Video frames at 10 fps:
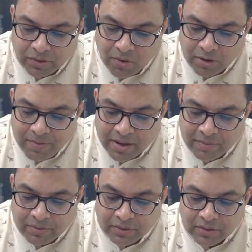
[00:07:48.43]
nor
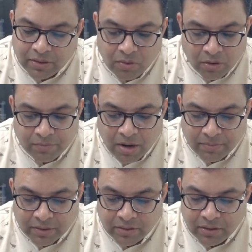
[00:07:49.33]
by birth a
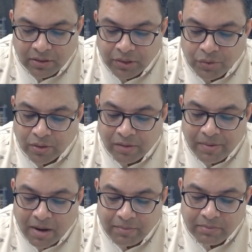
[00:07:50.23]
non-Brahmin. You are a
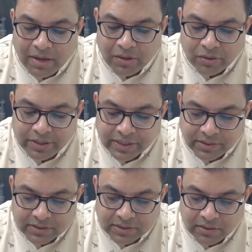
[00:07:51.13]
Brahmin by your
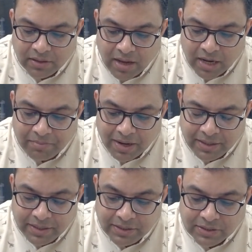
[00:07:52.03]
deeds, and
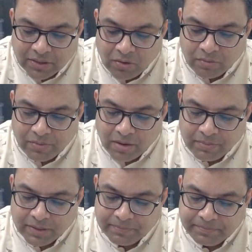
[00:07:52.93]
by deeds a
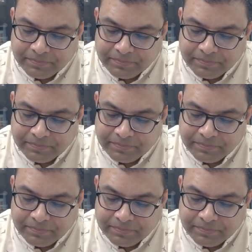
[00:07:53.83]
non-Brahmin.